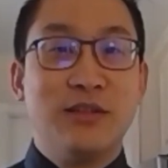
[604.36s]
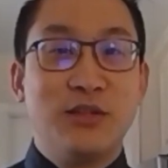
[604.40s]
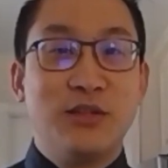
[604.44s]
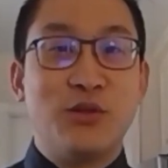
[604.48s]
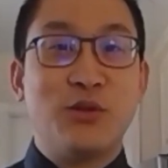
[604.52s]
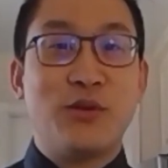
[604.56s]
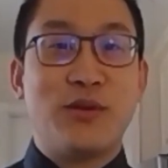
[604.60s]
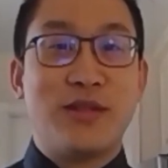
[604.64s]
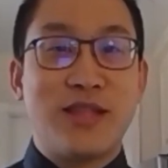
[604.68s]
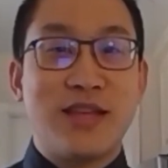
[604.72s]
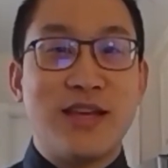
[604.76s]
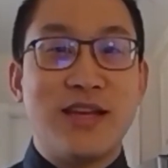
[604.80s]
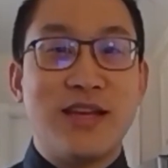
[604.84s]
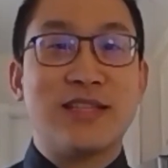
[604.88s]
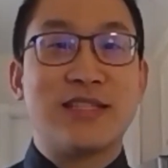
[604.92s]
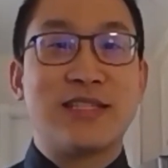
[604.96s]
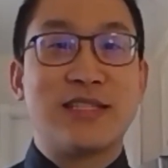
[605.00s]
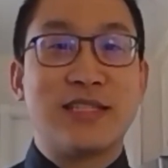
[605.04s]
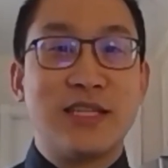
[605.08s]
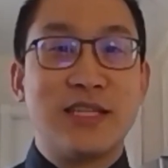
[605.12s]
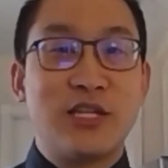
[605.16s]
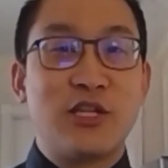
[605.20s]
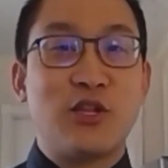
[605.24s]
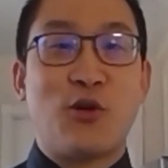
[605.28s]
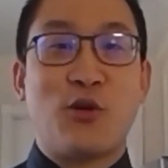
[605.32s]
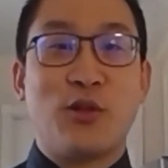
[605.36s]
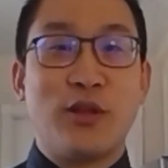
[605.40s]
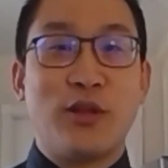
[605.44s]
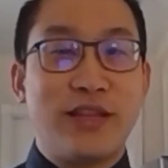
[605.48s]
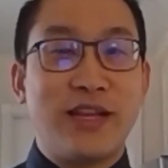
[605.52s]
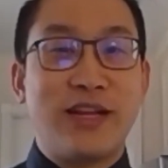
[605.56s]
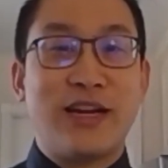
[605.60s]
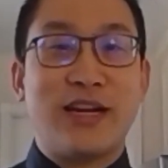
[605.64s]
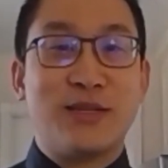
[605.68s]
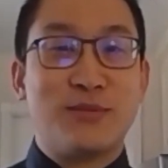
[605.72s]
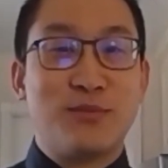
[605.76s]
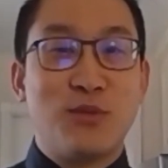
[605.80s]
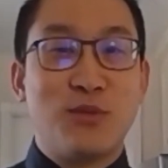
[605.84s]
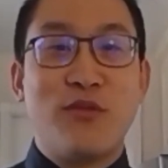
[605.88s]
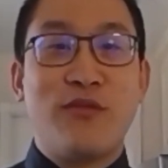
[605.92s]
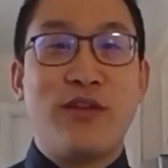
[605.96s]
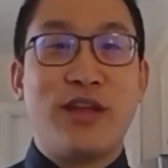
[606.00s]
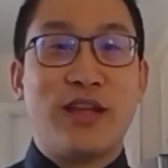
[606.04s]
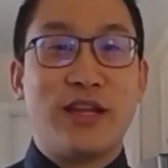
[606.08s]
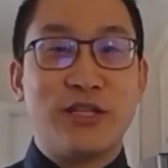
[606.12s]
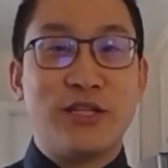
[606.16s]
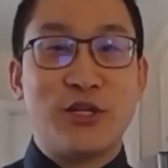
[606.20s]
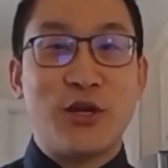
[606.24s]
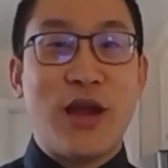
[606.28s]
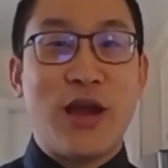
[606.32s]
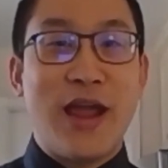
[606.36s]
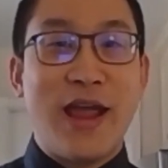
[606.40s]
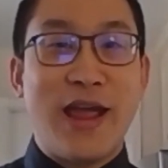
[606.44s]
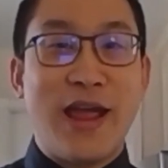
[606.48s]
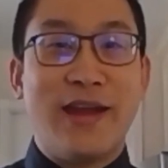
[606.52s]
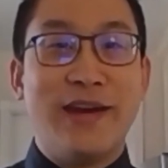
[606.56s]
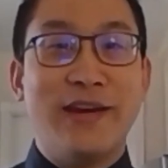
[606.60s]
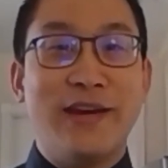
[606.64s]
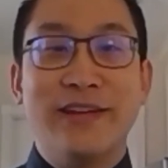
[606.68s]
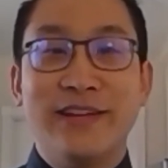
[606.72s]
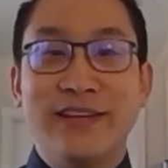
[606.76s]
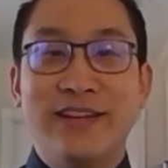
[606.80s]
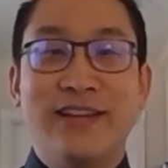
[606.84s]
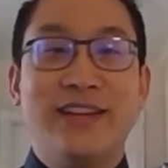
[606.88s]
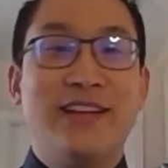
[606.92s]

doing this. The only thing that's moving is your hand.